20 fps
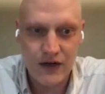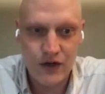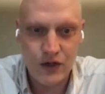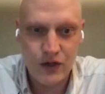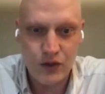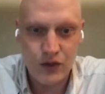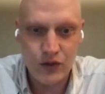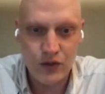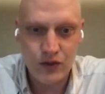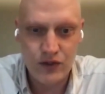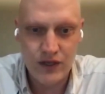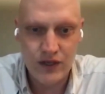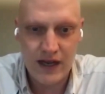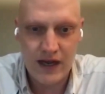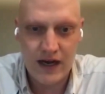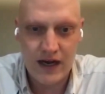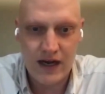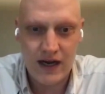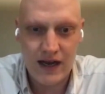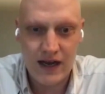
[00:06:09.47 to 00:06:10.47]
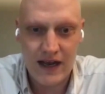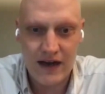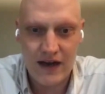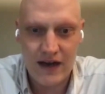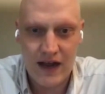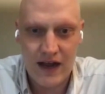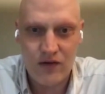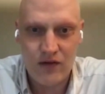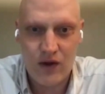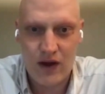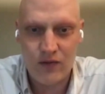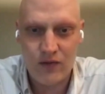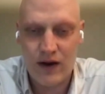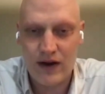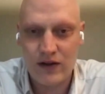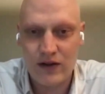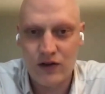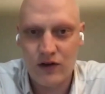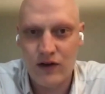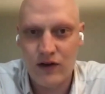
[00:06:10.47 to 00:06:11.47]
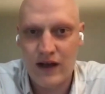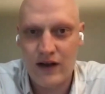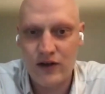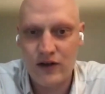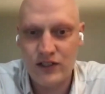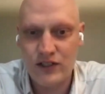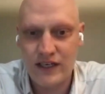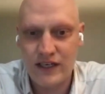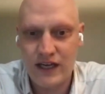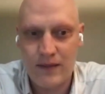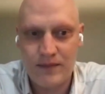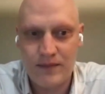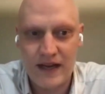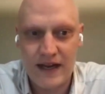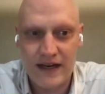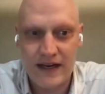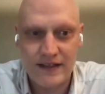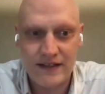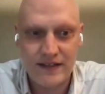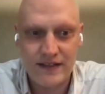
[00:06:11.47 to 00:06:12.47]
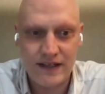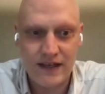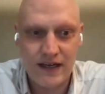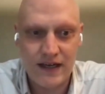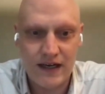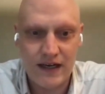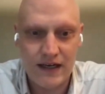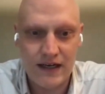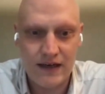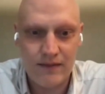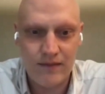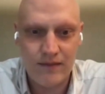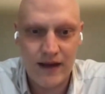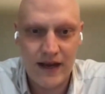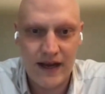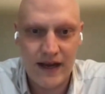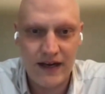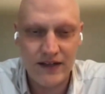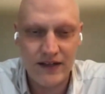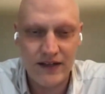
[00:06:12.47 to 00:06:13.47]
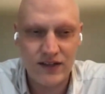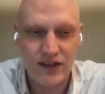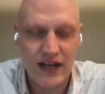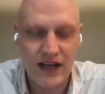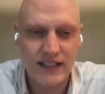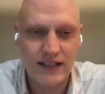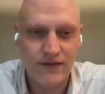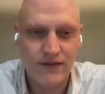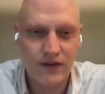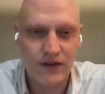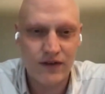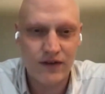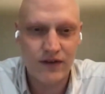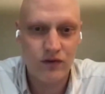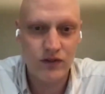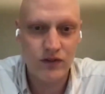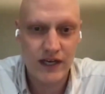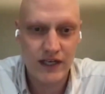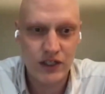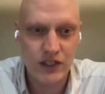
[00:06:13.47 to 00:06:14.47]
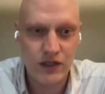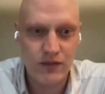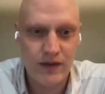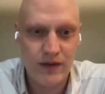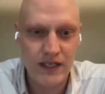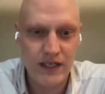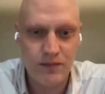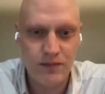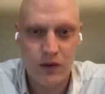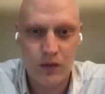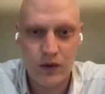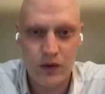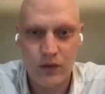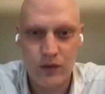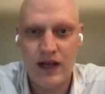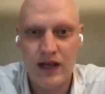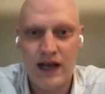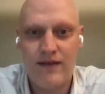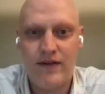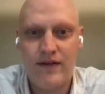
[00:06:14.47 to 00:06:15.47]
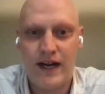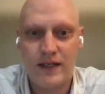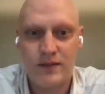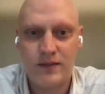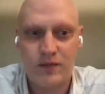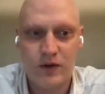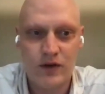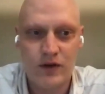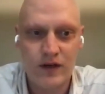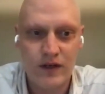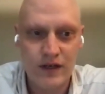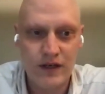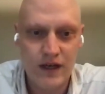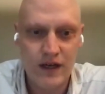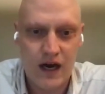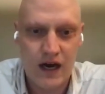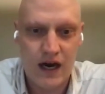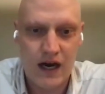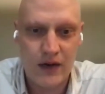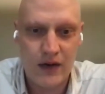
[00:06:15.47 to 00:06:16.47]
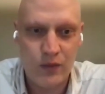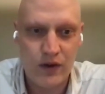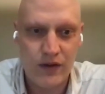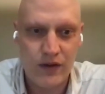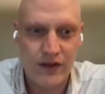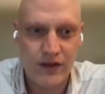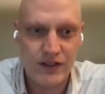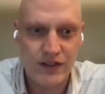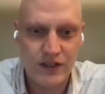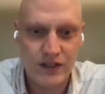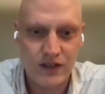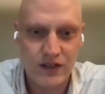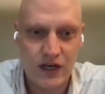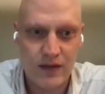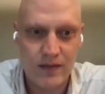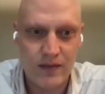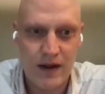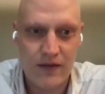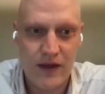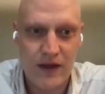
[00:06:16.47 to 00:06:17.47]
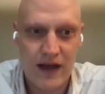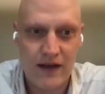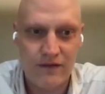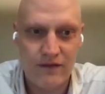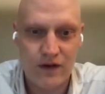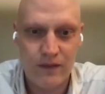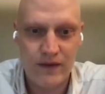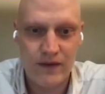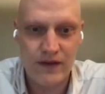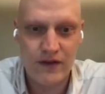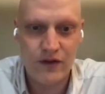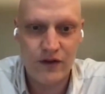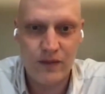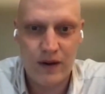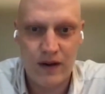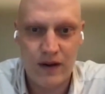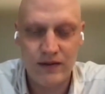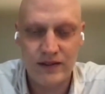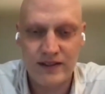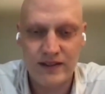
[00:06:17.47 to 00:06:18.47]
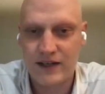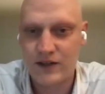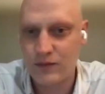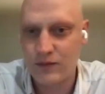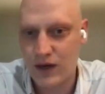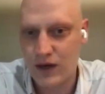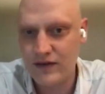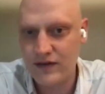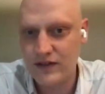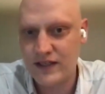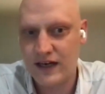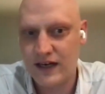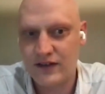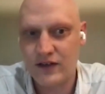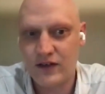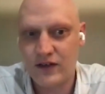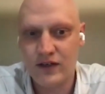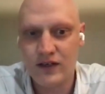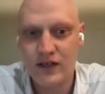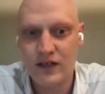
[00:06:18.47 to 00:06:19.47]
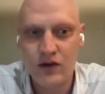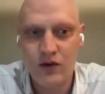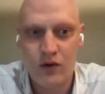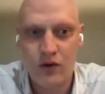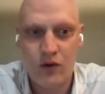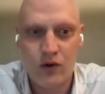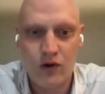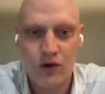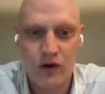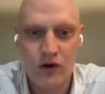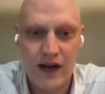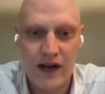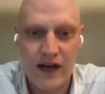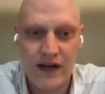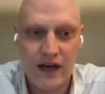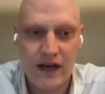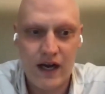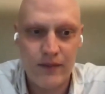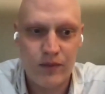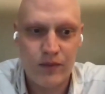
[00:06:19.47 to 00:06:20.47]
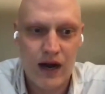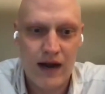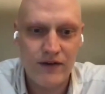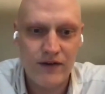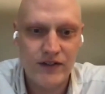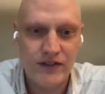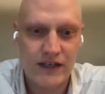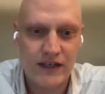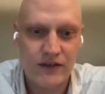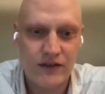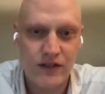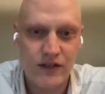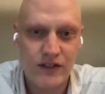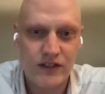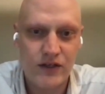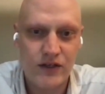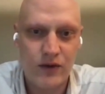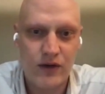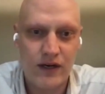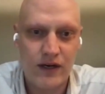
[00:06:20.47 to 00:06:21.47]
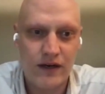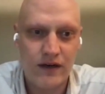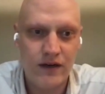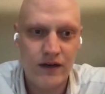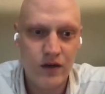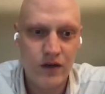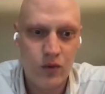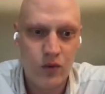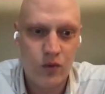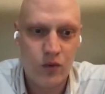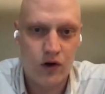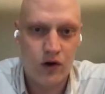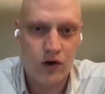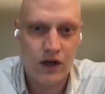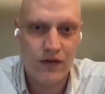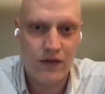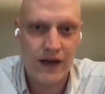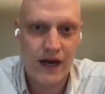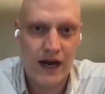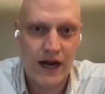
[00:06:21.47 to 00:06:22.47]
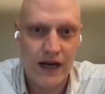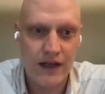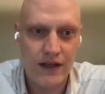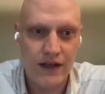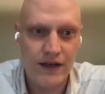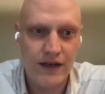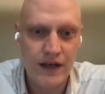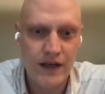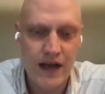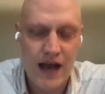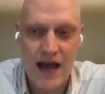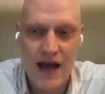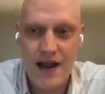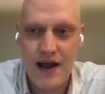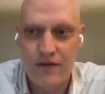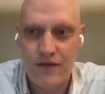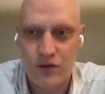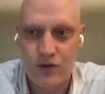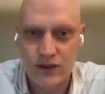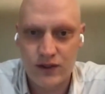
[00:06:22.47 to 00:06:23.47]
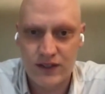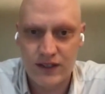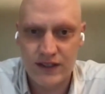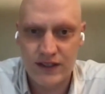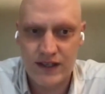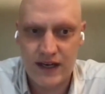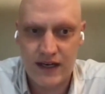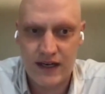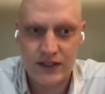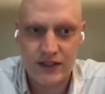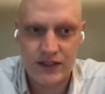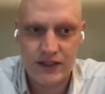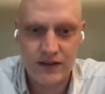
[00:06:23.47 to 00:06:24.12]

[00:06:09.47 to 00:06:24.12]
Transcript: news and regular energy updates, and is less of a conversation piece, but we will have an expert on with us to talk about that from either the public sector, private sector, or a nonprofit sector that's doing work on the island. And then, of course, this